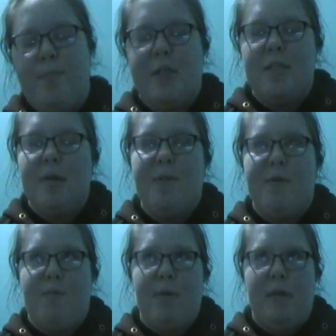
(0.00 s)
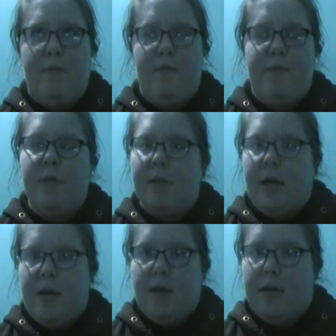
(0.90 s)
but that's not what it really
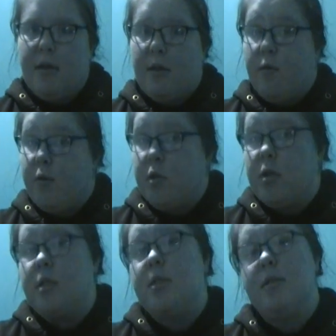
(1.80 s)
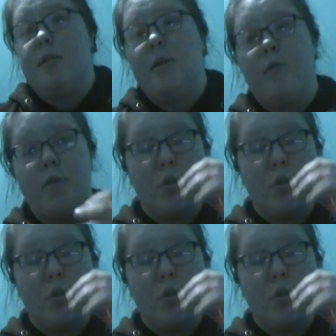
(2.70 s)
felt like in the first 3 seasons. In the